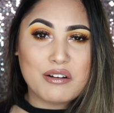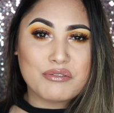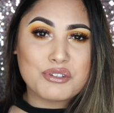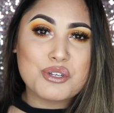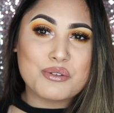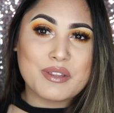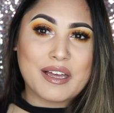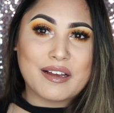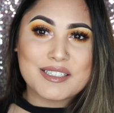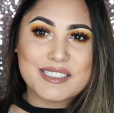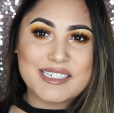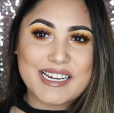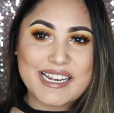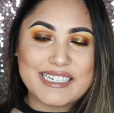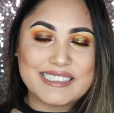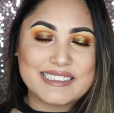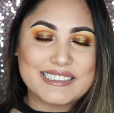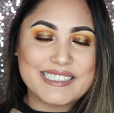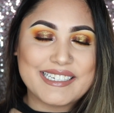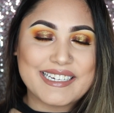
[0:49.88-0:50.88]
of
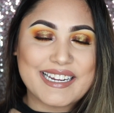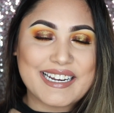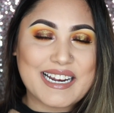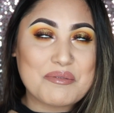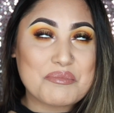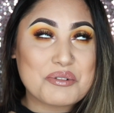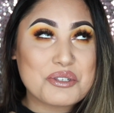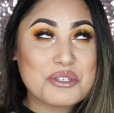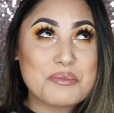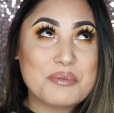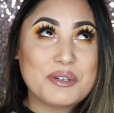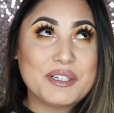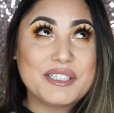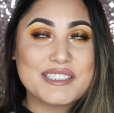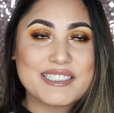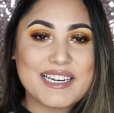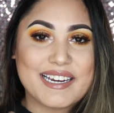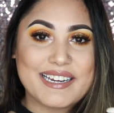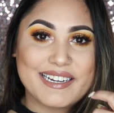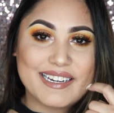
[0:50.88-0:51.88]
2018, and I'm super
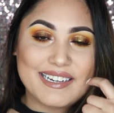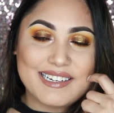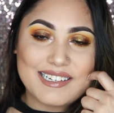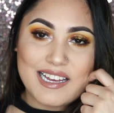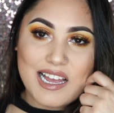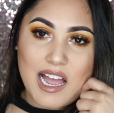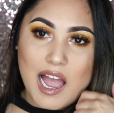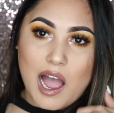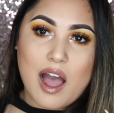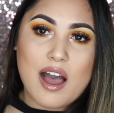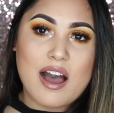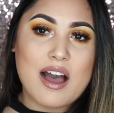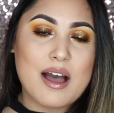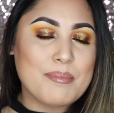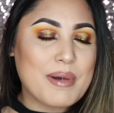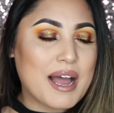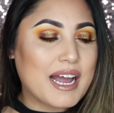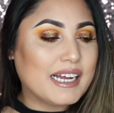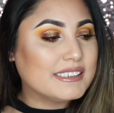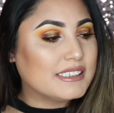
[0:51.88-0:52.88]
excited.
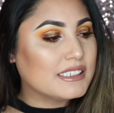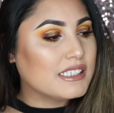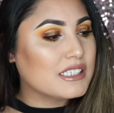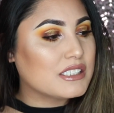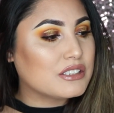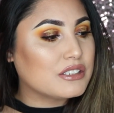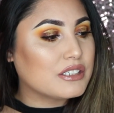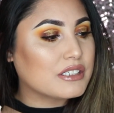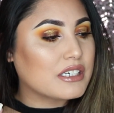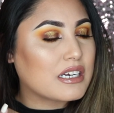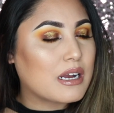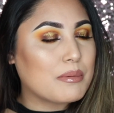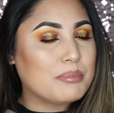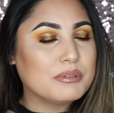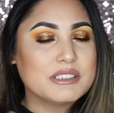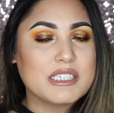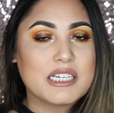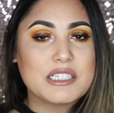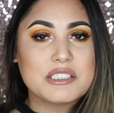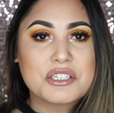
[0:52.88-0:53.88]
I did this look a
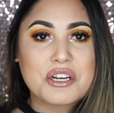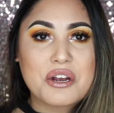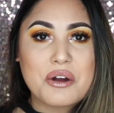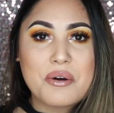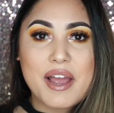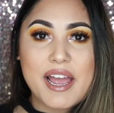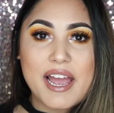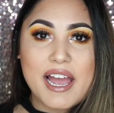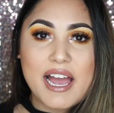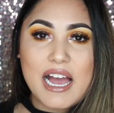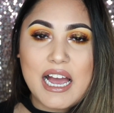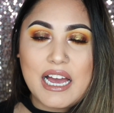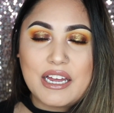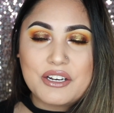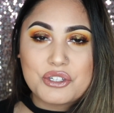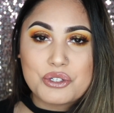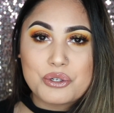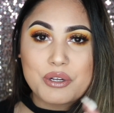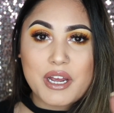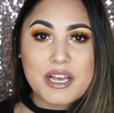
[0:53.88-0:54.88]
couple days ago
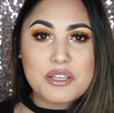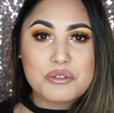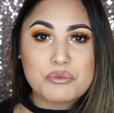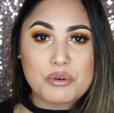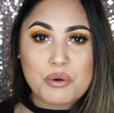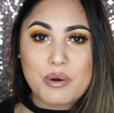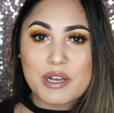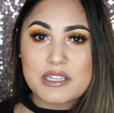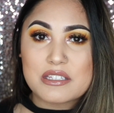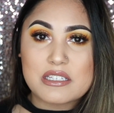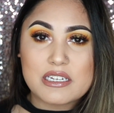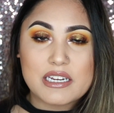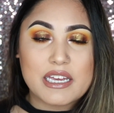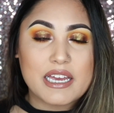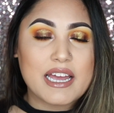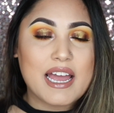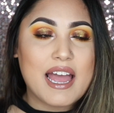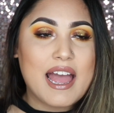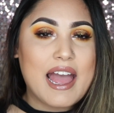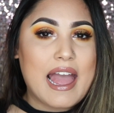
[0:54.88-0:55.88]
and you guys requested
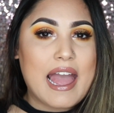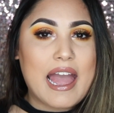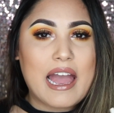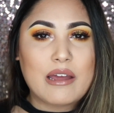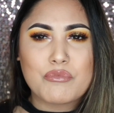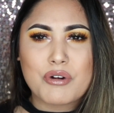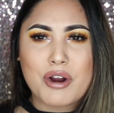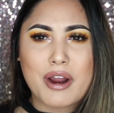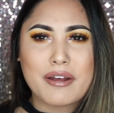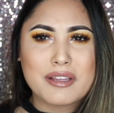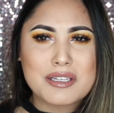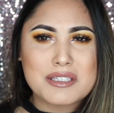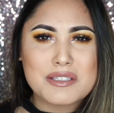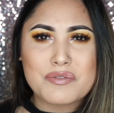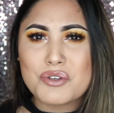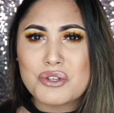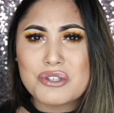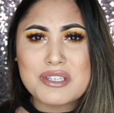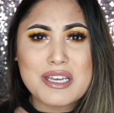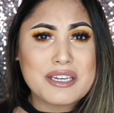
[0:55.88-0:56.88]
it, and regardless
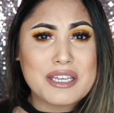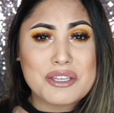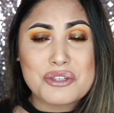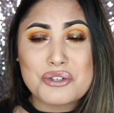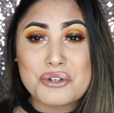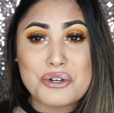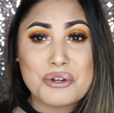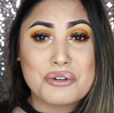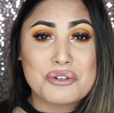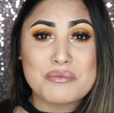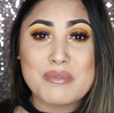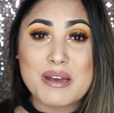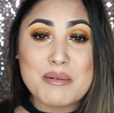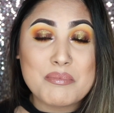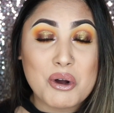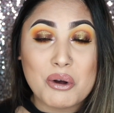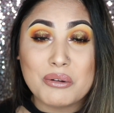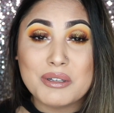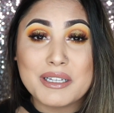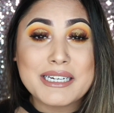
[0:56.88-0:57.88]
if you said yes or no to my
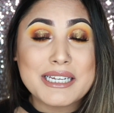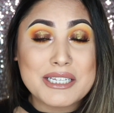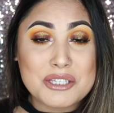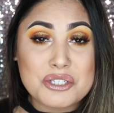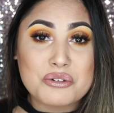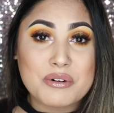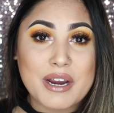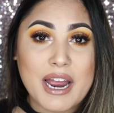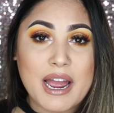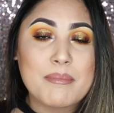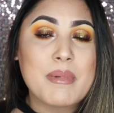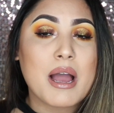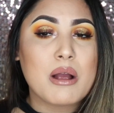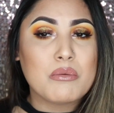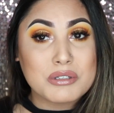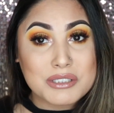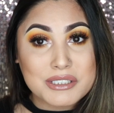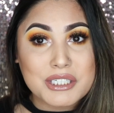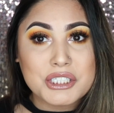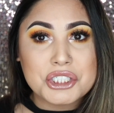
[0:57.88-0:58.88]
poll on Instagram, I
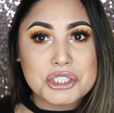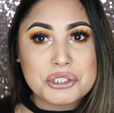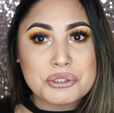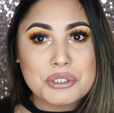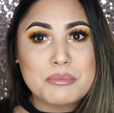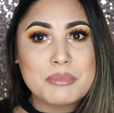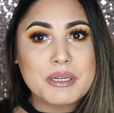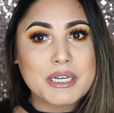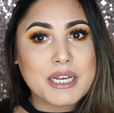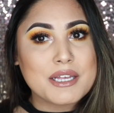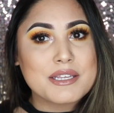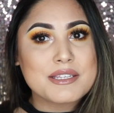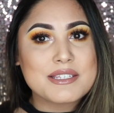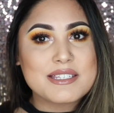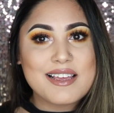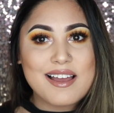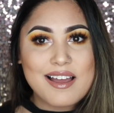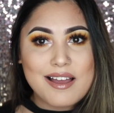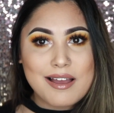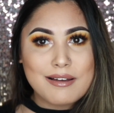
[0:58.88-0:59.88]
was gonna do it
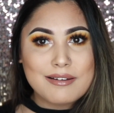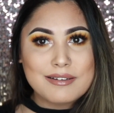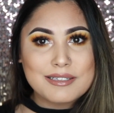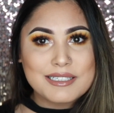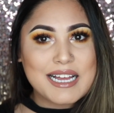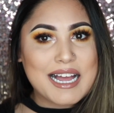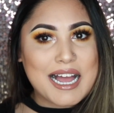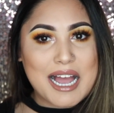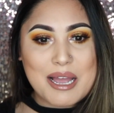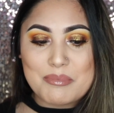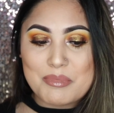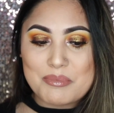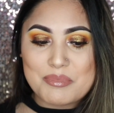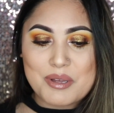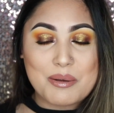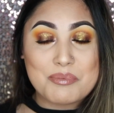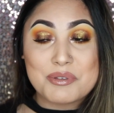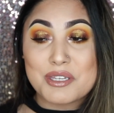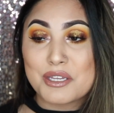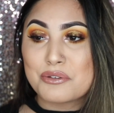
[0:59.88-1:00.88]
because I'm
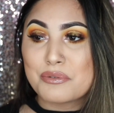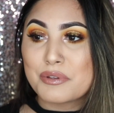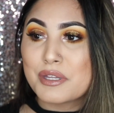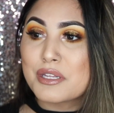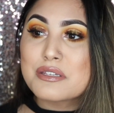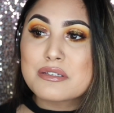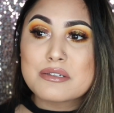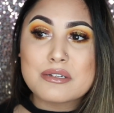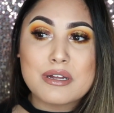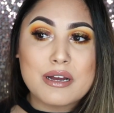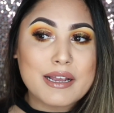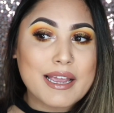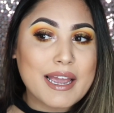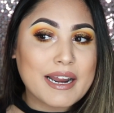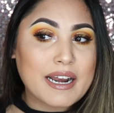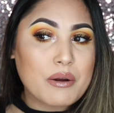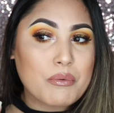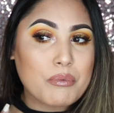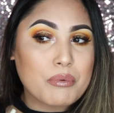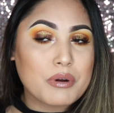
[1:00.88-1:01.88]
obsessed with this look,
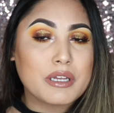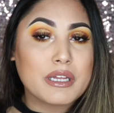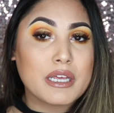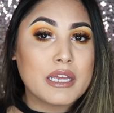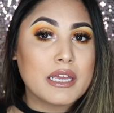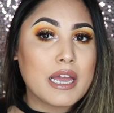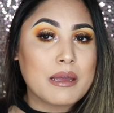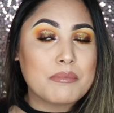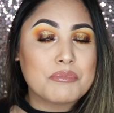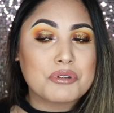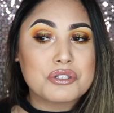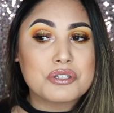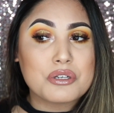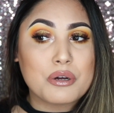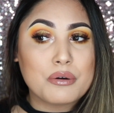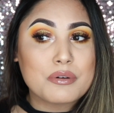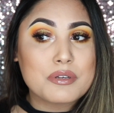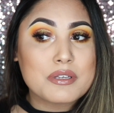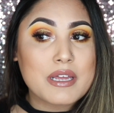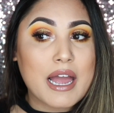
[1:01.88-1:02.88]
and I really am
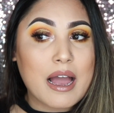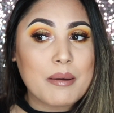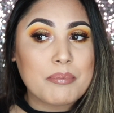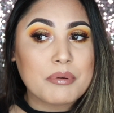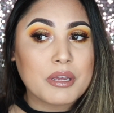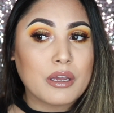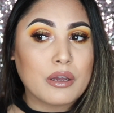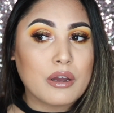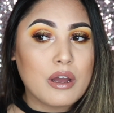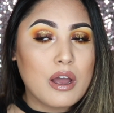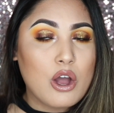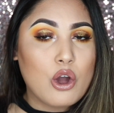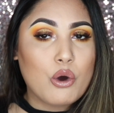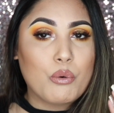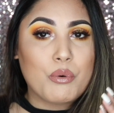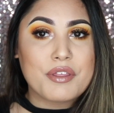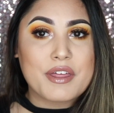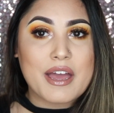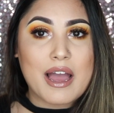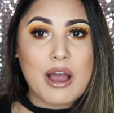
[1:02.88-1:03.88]
so happy with